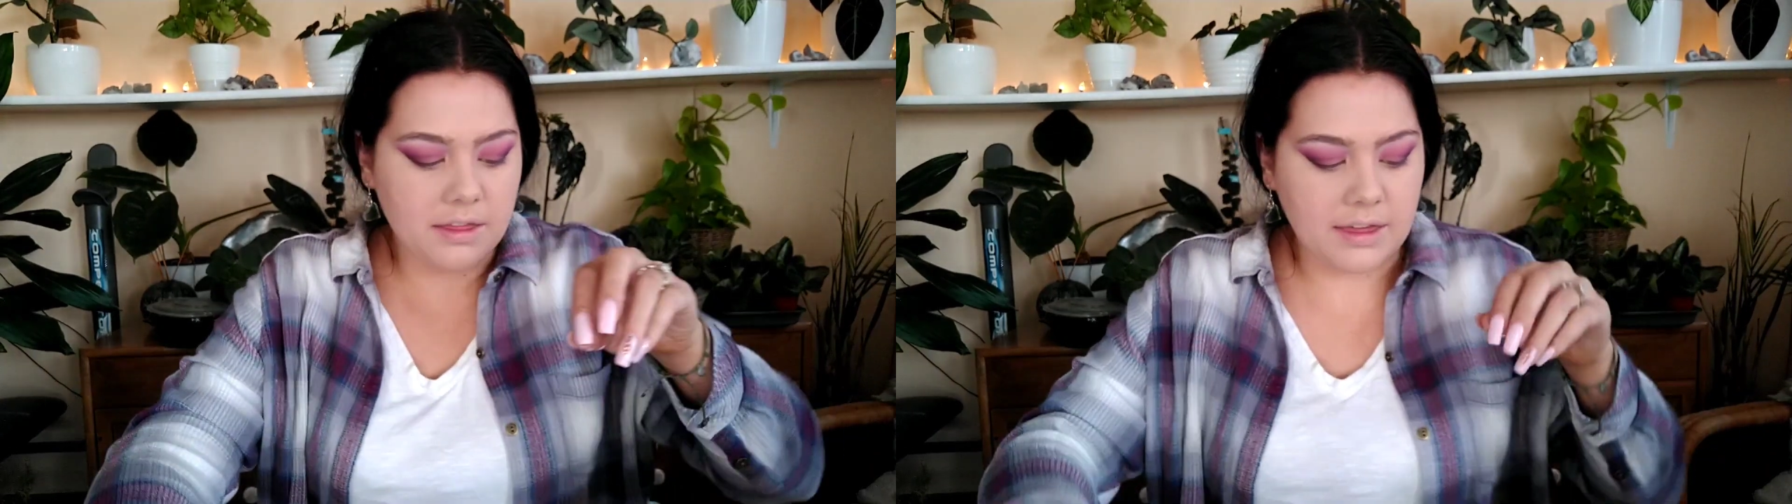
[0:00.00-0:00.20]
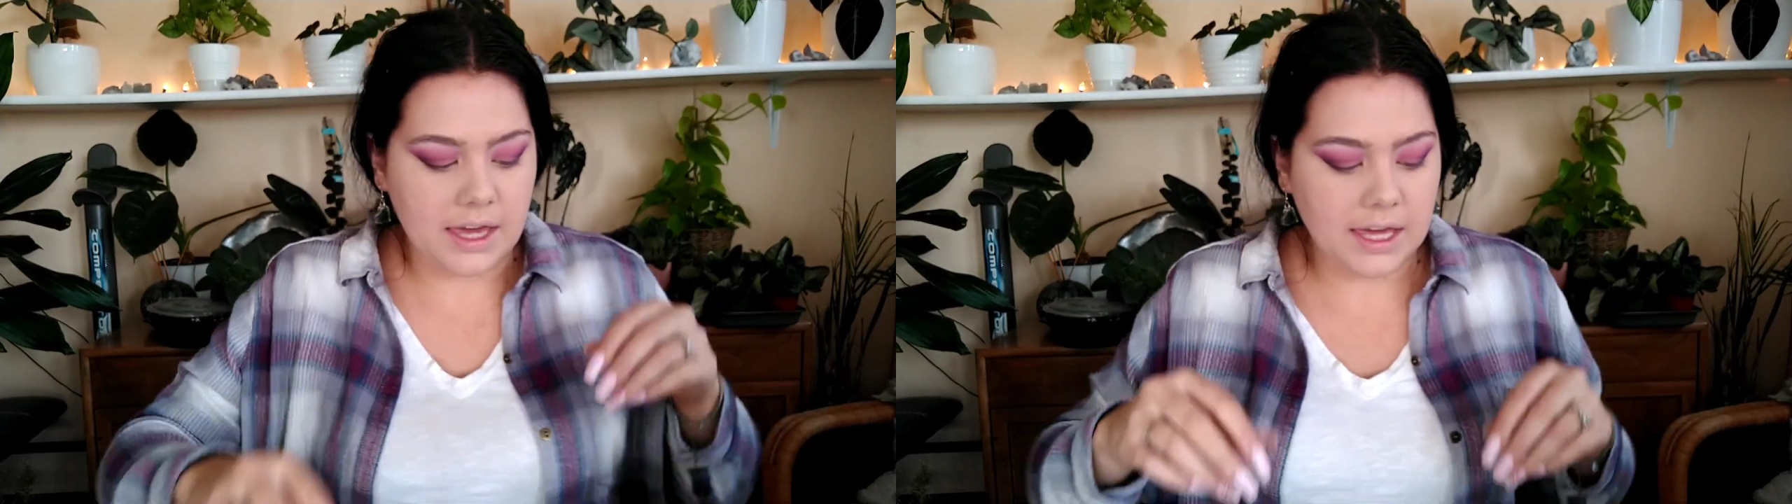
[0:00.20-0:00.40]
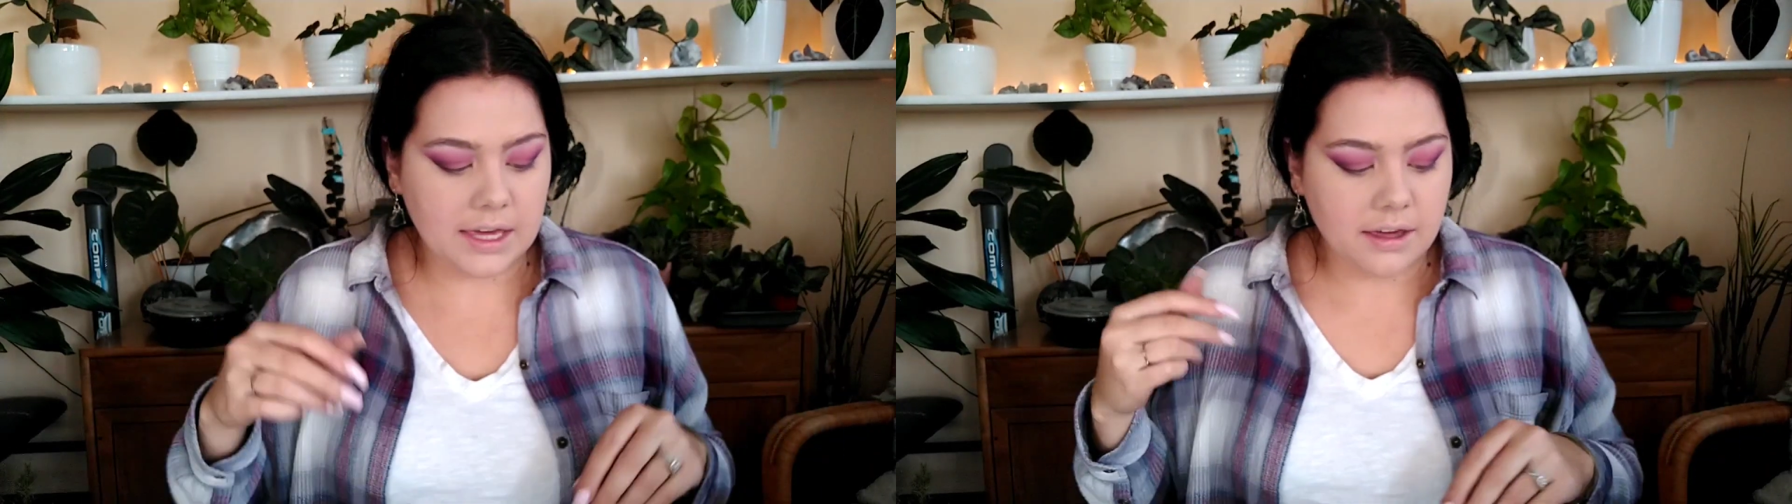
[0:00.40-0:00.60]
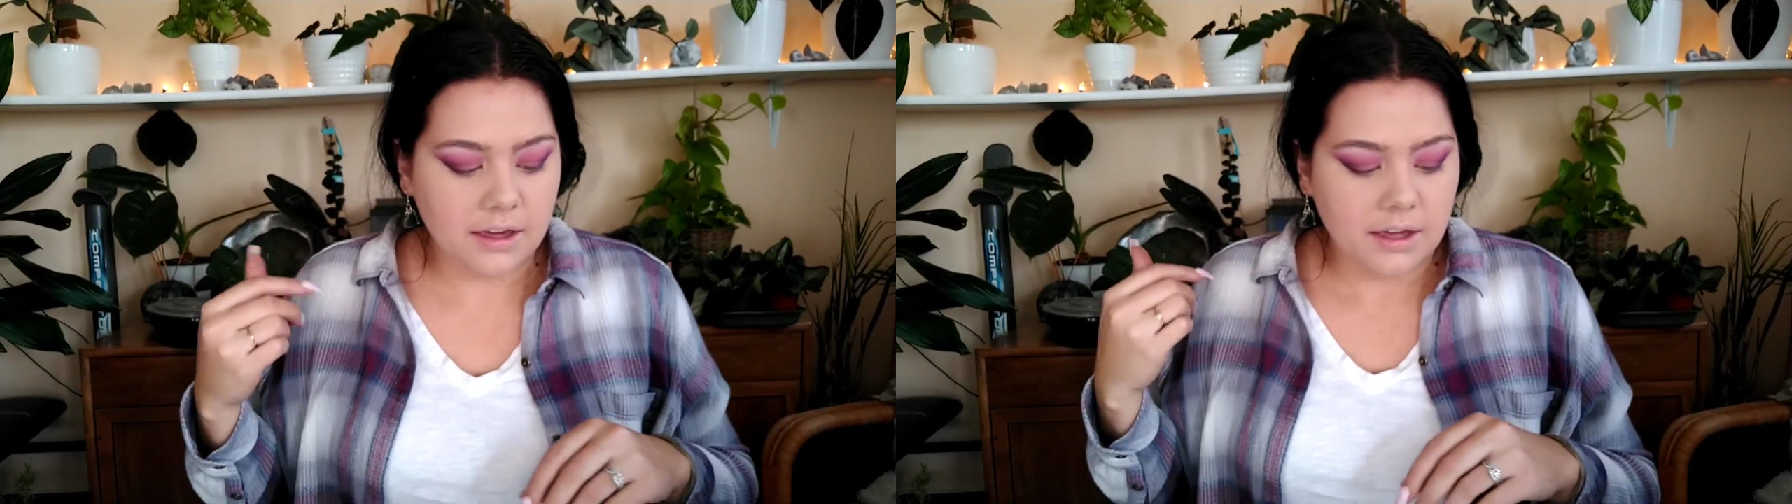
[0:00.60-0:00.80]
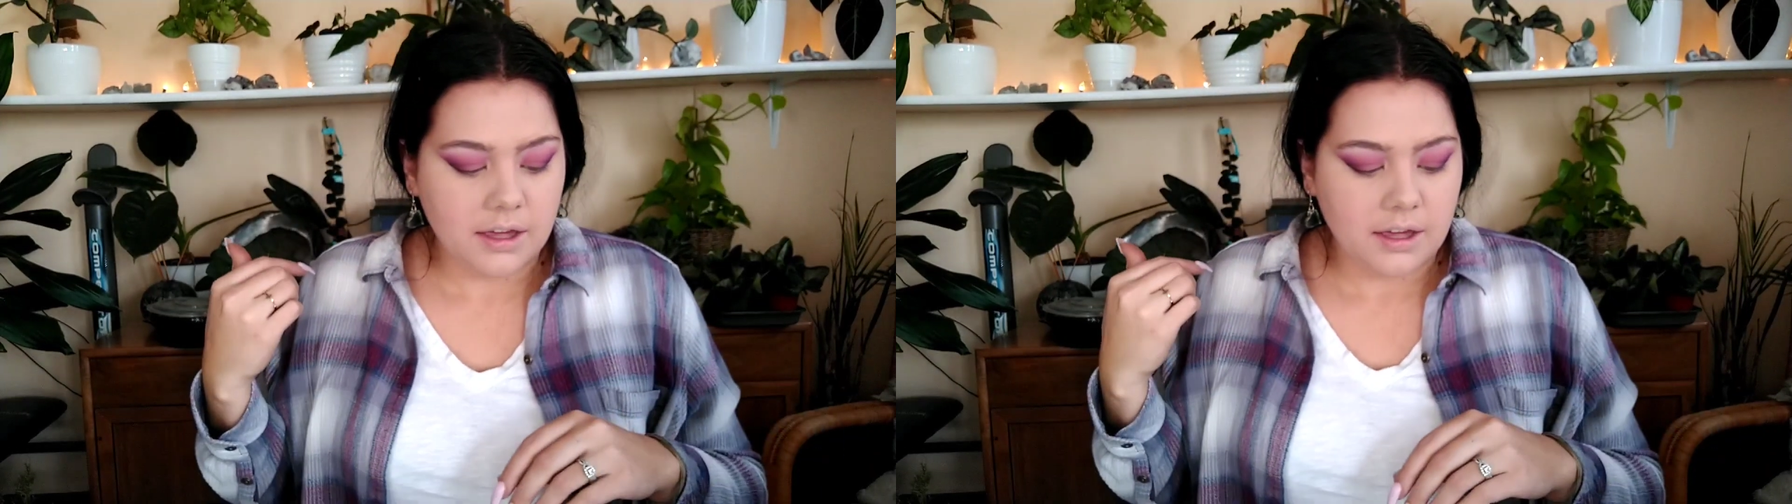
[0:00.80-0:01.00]
they
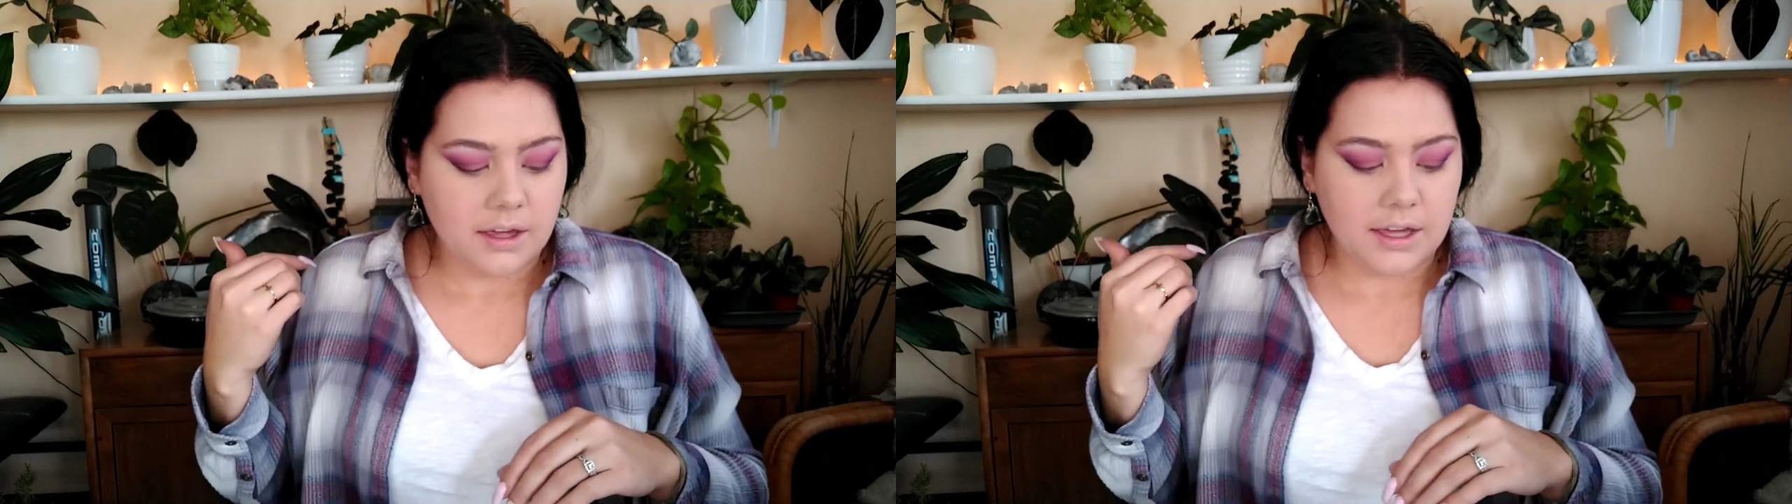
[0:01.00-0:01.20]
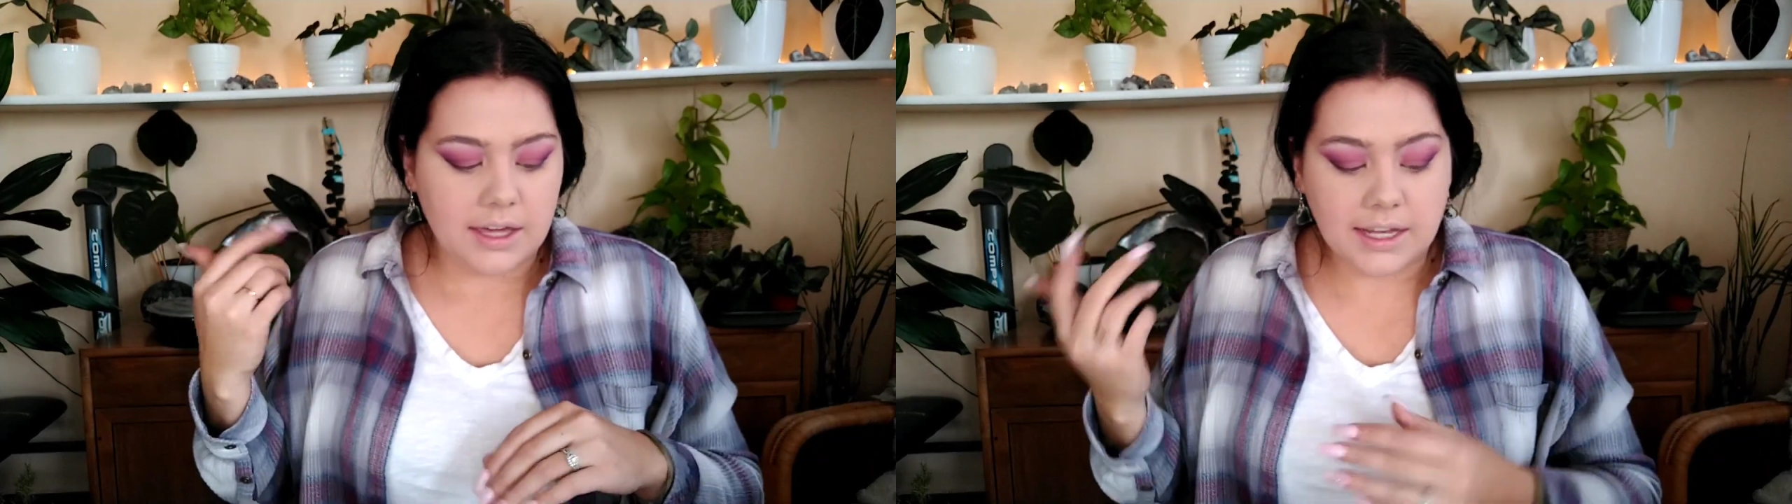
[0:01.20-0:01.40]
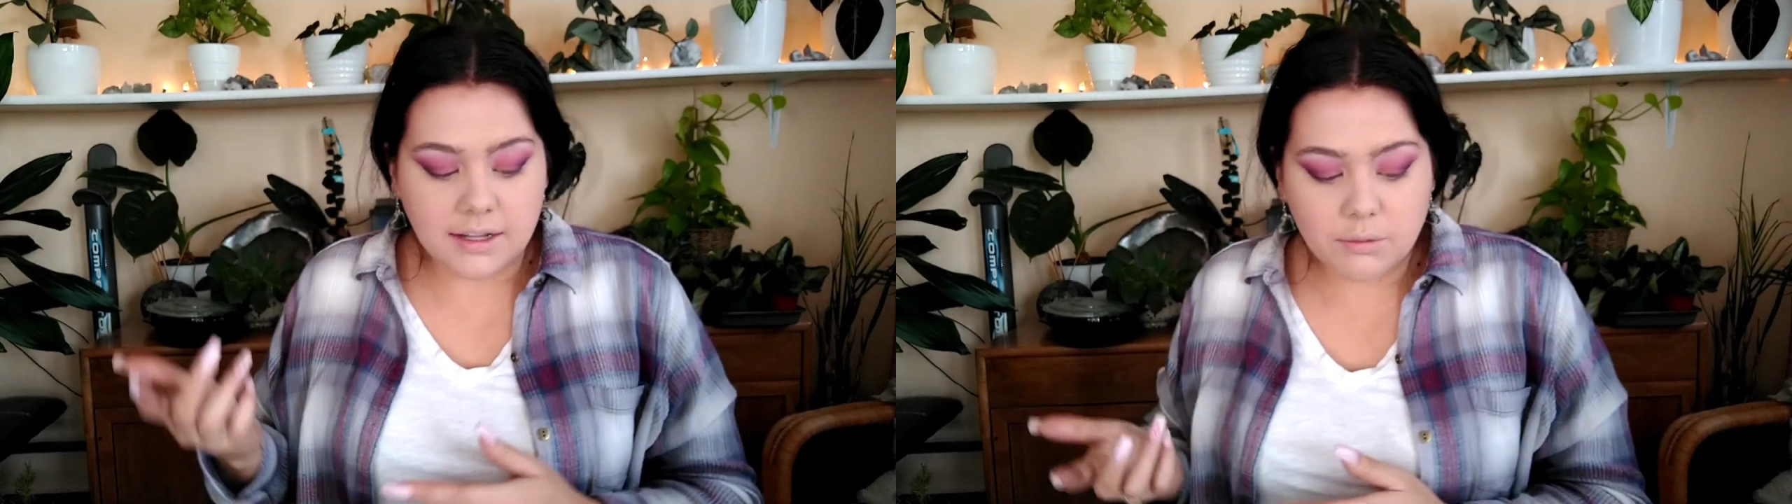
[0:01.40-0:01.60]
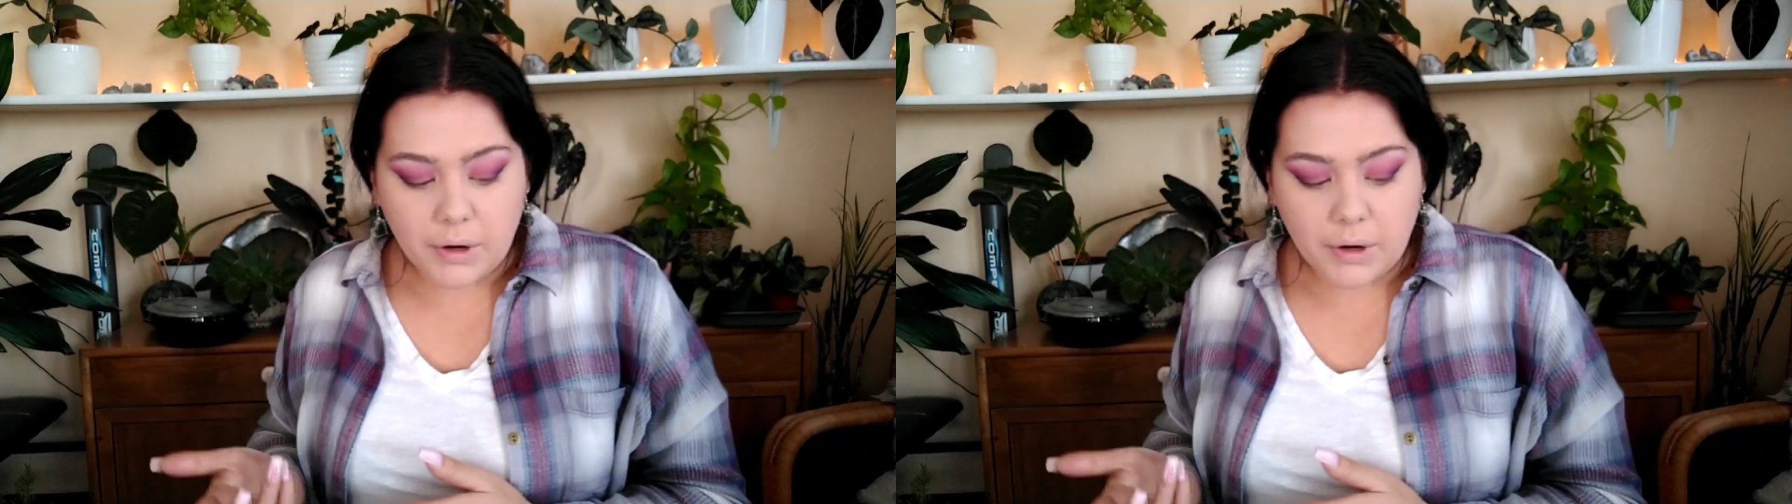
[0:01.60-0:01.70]
in the